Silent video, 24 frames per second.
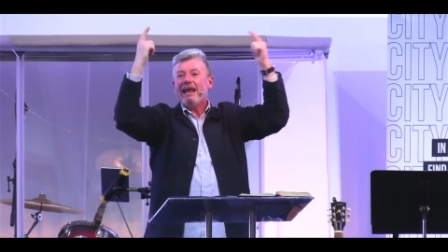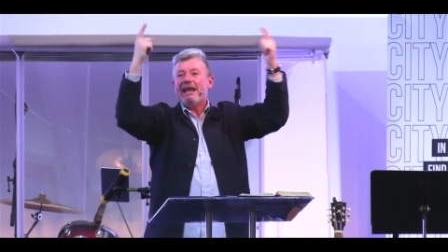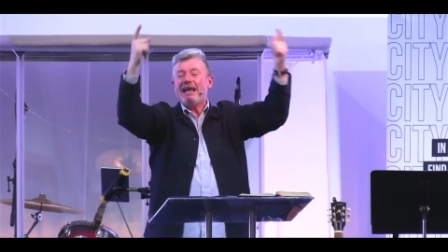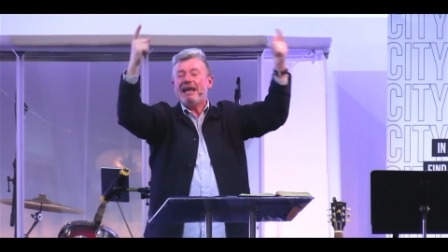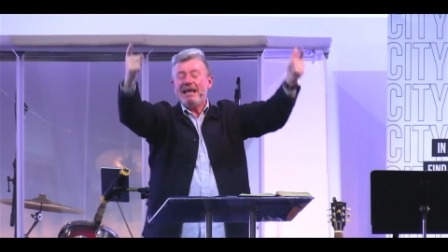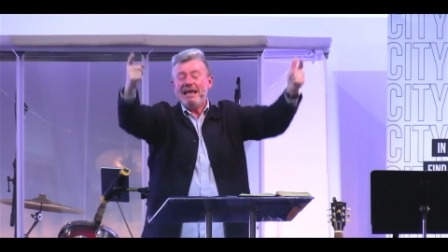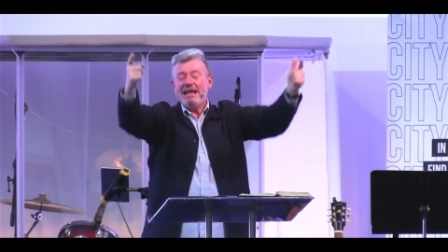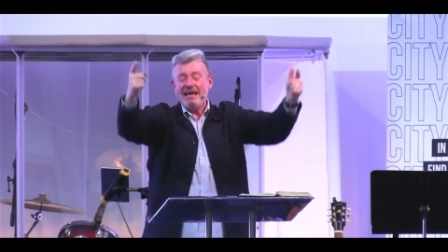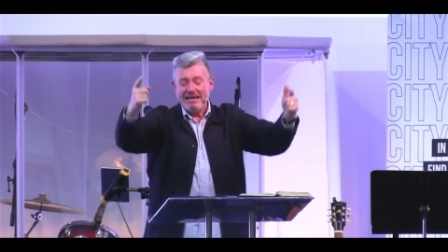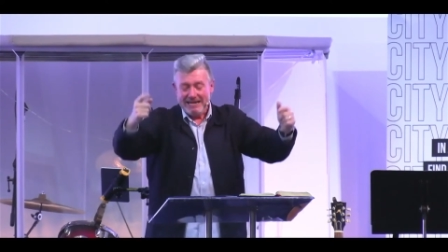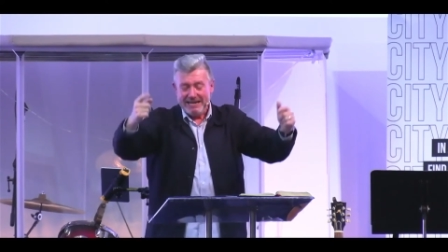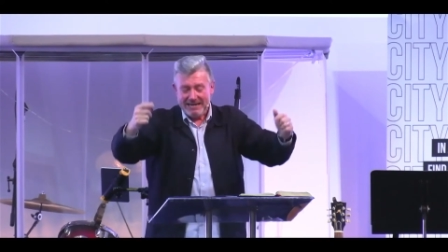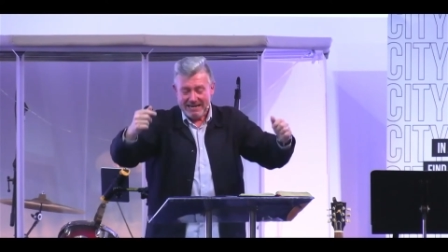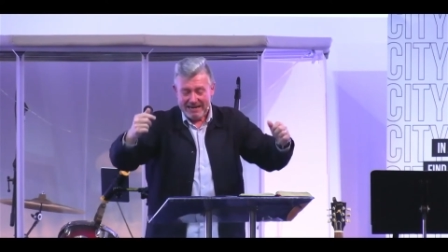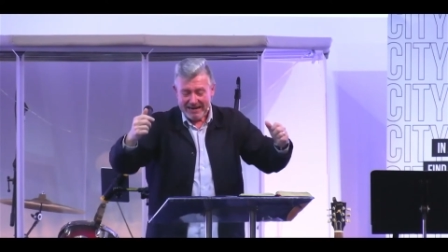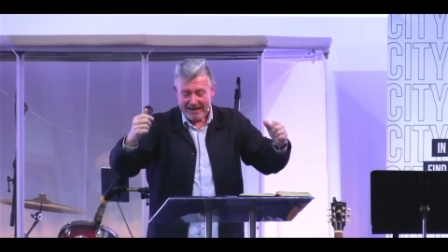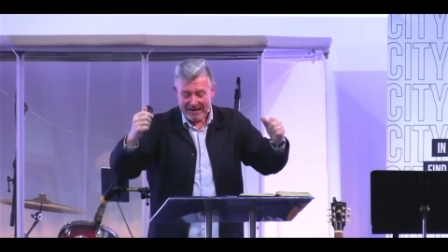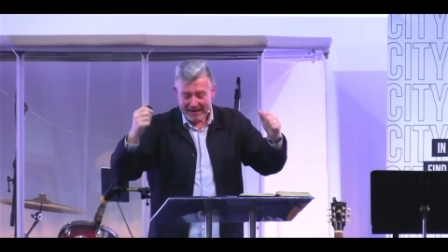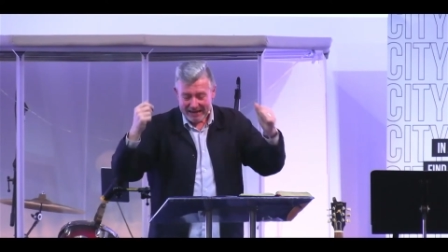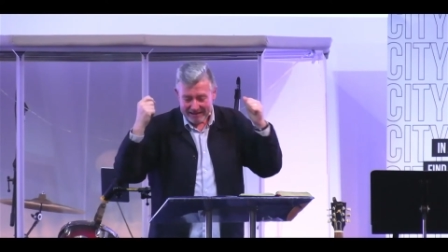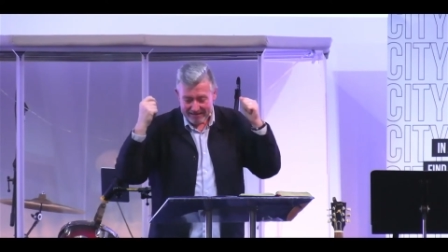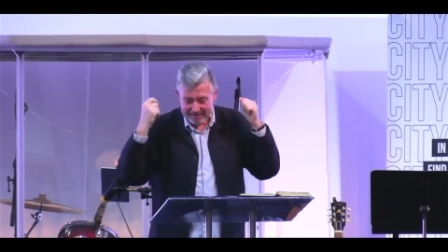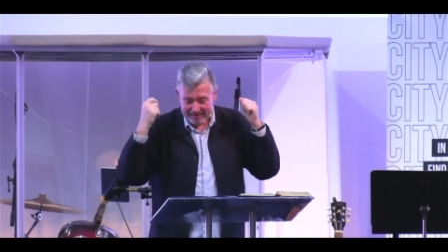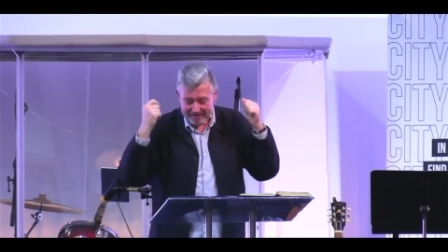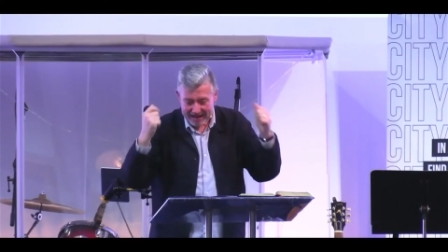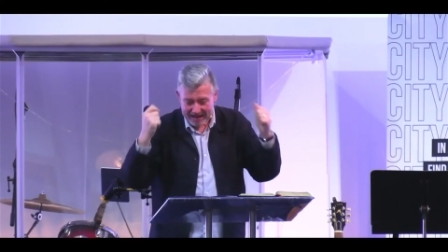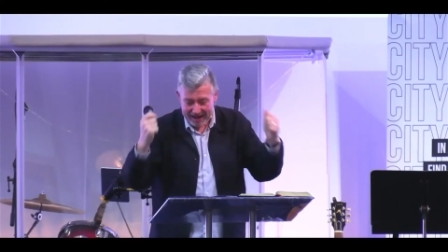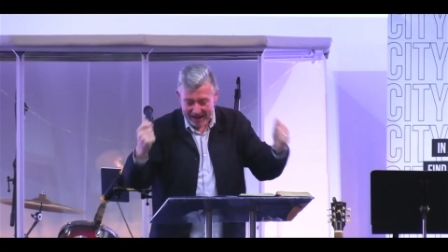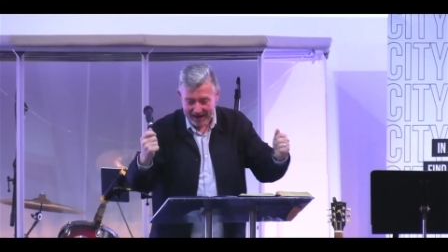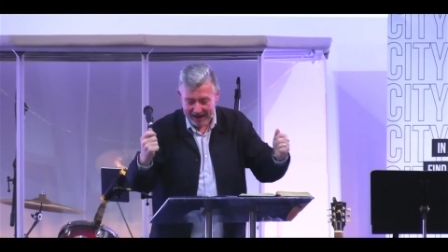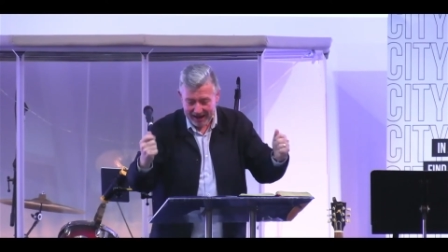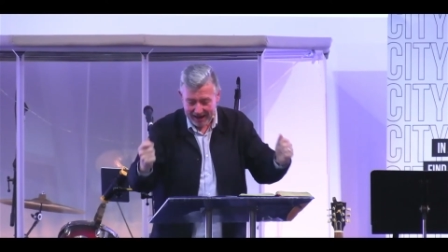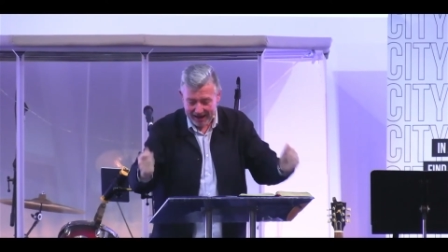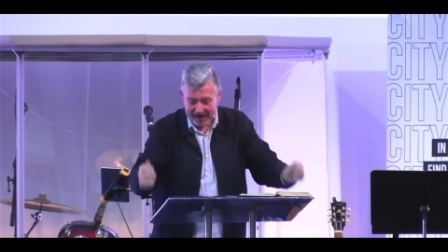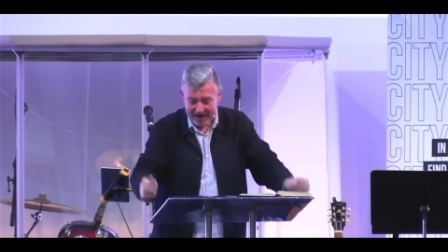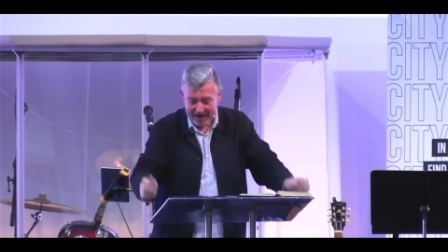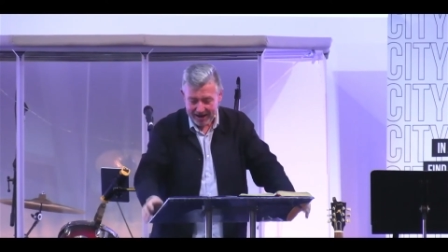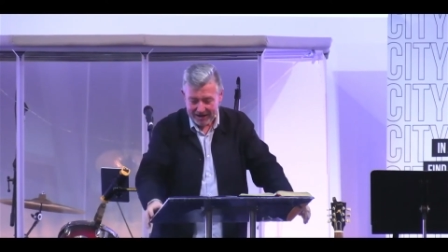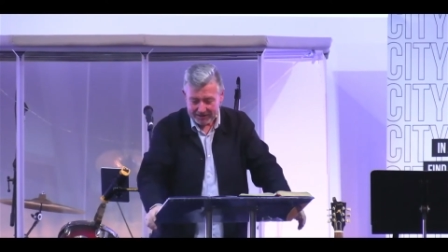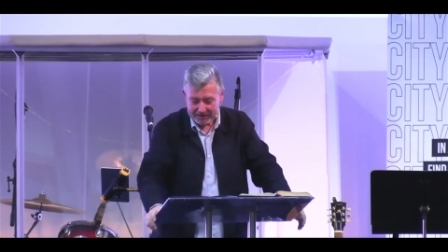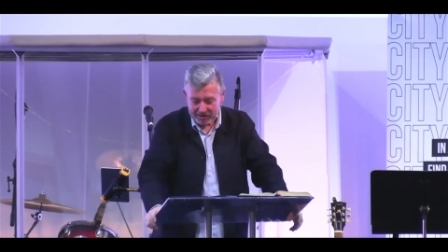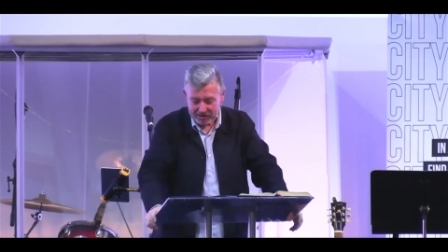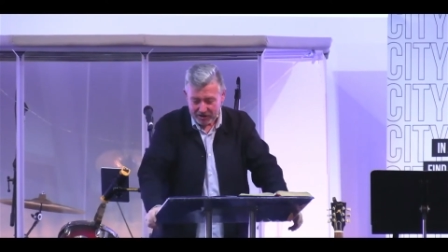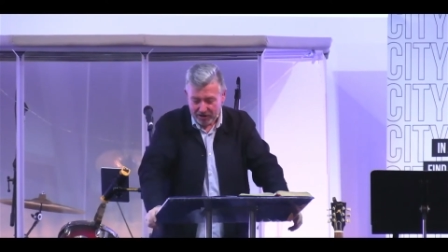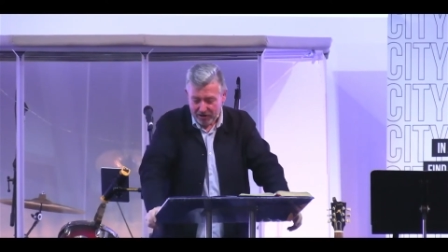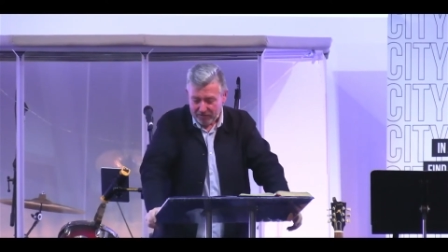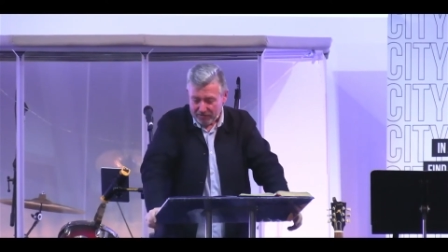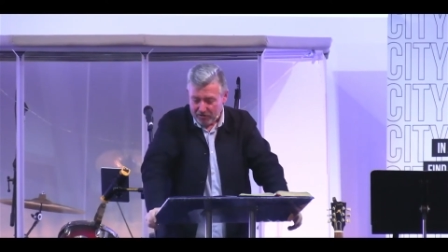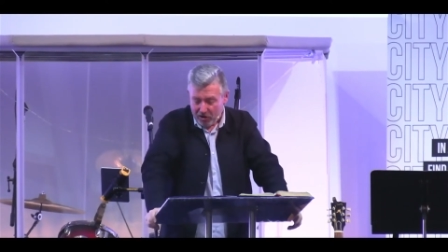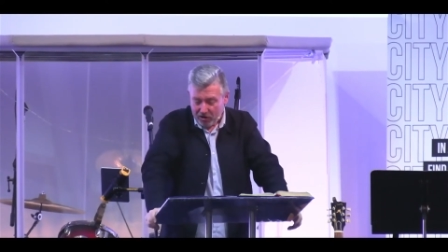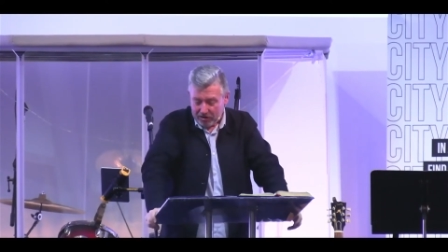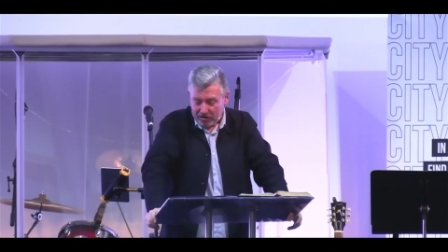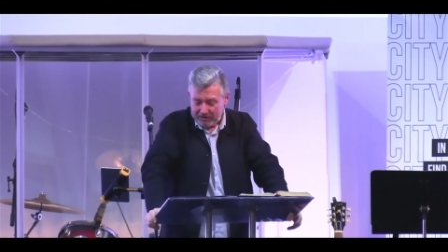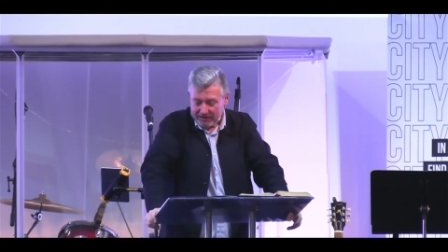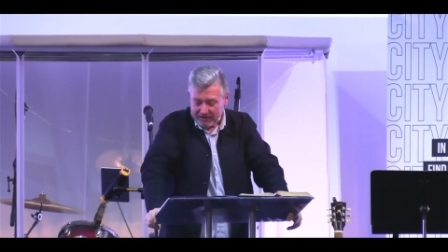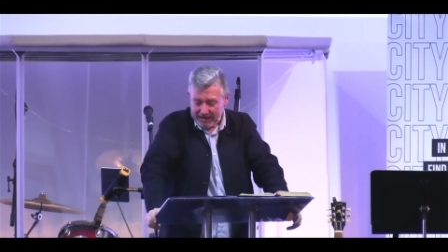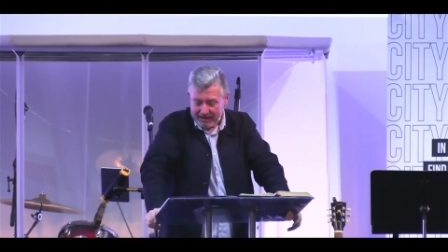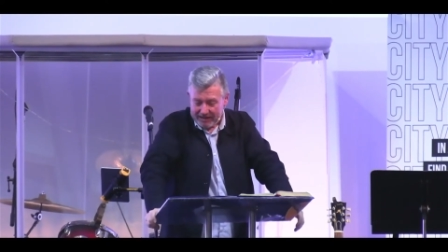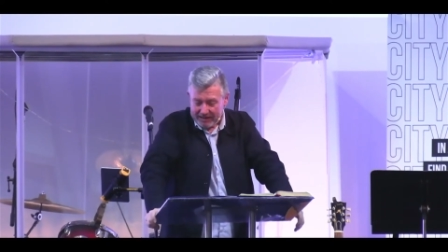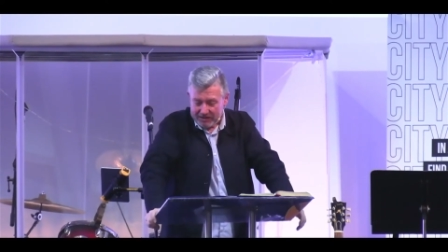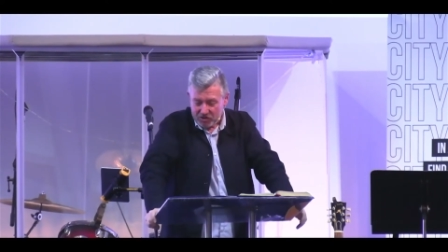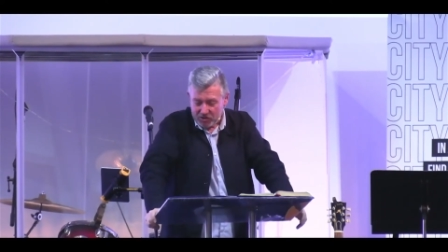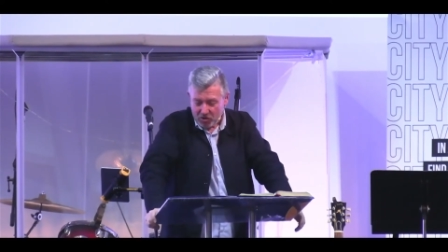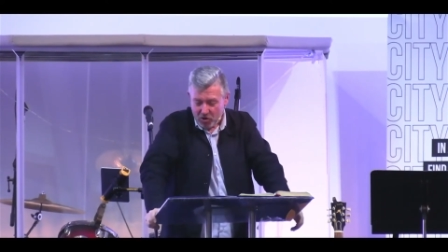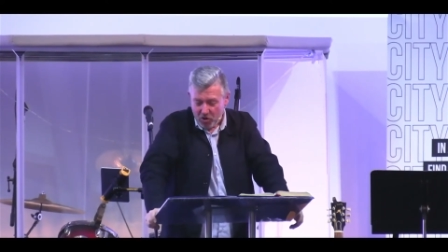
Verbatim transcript: in the heart of God that is